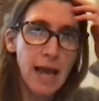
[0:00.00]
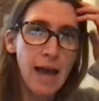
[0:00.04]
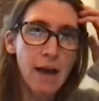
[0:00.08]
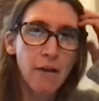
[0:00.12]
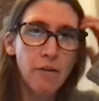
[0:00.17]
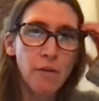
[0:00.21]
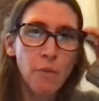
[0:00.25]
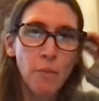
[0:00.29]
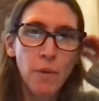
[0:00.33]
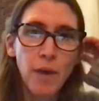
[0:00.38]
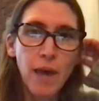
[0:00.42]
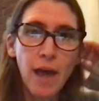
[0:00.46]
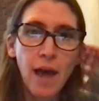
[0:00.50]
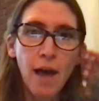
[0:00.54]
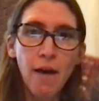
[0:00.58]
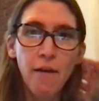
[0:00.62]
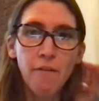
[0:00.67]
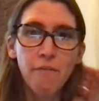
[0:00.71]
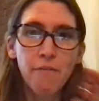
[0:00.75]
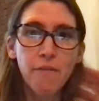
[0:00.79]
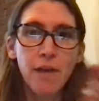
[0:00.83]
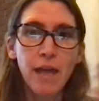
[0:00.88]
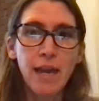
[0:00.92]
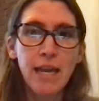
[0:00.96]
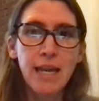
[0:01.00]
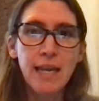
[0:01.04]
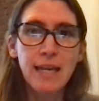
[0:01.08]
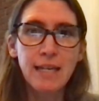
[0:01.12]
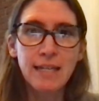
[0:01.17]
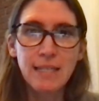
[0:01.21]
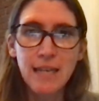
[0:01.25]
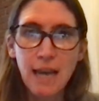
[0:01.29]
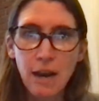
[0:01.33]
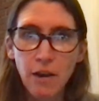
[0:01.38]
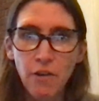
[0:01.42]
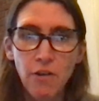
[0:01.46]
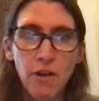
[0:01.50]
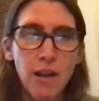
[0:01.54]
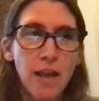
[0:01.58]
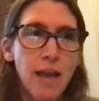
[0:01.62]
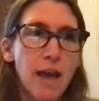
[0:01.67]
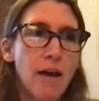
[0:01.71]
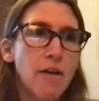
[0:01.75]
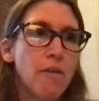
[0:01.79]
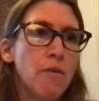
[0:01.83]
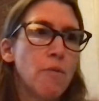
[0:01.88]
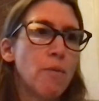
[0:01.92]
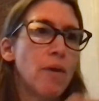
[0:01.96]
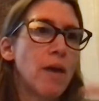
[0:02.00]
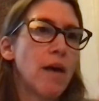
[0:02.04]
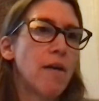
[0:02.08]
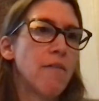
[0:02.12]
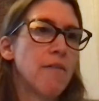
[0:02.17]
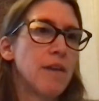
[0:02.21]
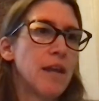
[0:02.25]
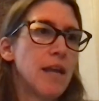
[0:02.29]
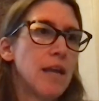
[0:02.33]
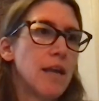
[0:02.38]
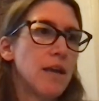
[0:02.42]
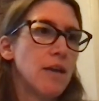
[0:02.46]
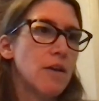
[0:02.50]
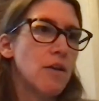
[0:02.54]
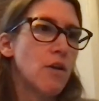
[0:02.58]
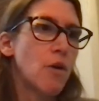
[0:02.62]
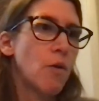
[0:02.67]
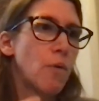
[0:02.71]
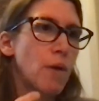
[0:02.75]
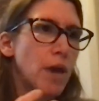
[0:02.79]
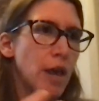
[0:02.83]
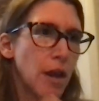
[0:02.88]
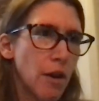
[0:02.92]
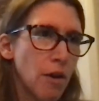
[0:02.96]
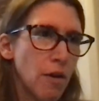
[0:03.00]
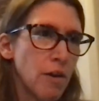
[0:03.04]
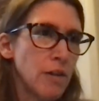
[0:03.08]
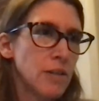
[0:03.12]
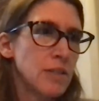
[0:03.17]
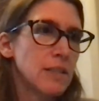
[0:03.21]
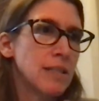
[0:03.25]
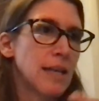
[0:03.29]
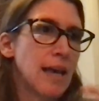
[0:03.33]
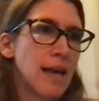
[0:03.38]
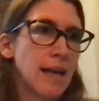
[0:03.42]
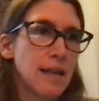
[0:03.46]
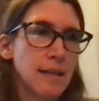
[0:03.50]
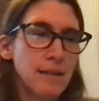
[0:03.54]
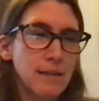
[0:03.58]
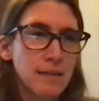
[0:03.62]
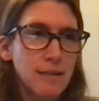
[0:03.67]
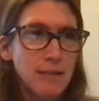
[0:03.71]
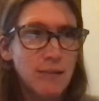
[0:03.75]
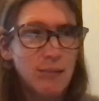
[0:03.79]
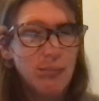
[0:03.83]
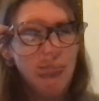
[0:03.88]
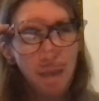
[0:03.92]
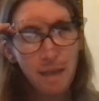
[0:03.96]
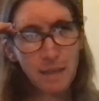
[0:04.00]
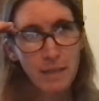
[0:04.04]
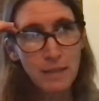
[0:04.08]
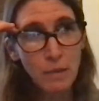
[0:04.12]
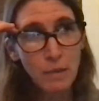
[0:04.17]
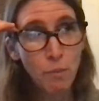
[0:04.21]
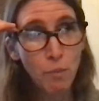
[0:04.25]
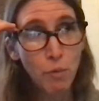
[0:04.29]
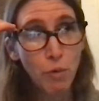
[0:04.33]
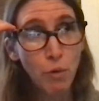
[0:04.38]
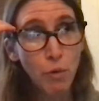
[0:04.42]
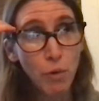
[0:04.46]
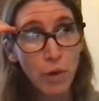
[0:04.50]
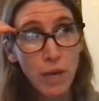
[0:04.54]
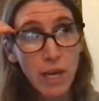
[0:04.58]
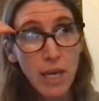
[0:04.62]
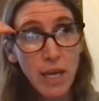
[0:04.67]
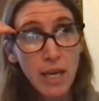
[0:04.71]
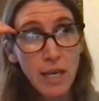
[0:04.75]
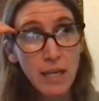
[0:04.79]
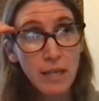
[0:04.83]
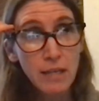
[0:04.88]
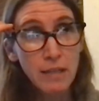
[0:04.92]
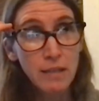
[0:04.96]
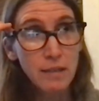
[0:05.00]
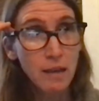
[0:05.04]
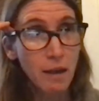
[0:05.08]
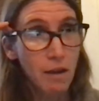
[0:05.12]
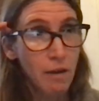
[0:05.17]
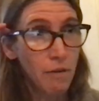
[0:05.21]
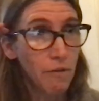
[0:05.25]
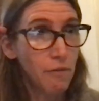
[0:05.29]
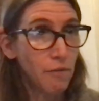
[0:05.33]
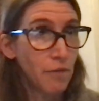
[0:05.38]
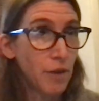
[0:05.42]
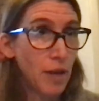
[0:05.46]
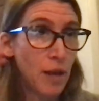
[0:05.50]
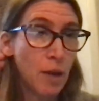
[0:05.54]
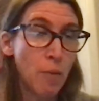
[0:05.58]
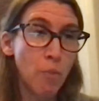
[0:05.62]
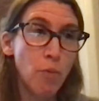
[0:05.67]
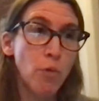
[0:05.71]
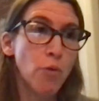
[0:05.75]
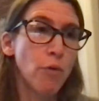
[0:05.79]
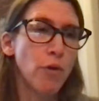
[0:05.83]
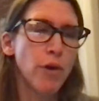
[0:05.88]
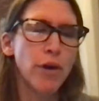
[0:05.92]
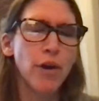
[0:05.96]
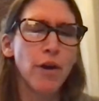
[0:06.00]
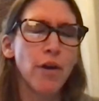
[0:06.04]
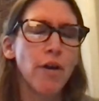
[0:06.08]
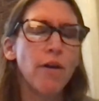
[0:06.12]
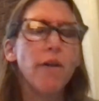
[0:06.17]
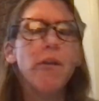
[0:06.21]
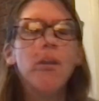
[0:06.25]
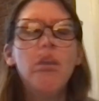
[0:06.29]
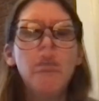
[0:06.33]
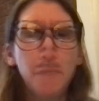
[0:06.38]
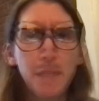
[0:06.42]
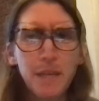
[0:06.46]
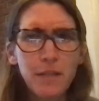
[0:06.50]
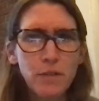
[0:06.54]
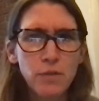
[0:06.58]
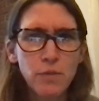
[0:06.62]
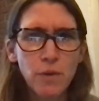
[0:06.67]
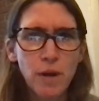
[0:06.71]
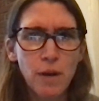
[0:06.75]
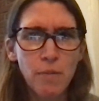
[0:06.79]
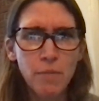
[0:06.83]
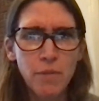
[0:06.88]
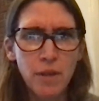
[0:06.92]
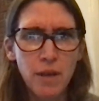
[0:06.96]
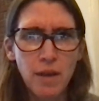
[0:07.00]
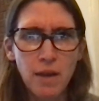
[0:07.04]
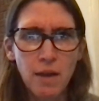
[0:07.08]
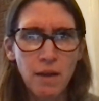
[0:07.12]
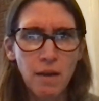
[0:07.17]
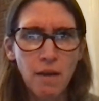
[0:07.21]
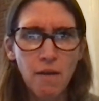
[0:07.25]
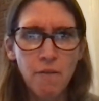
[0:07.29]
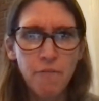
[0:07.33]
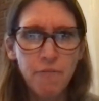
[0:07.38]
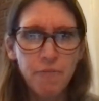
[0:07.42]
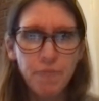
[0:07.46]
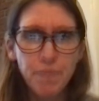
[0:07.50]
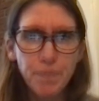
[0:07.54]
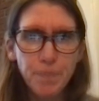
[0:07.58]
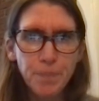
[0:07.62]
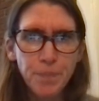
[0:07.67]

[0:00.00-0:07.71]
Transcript: how can we have any integrity? How can we have any coherence as, as employees of an employer? That's what I'm thinking of.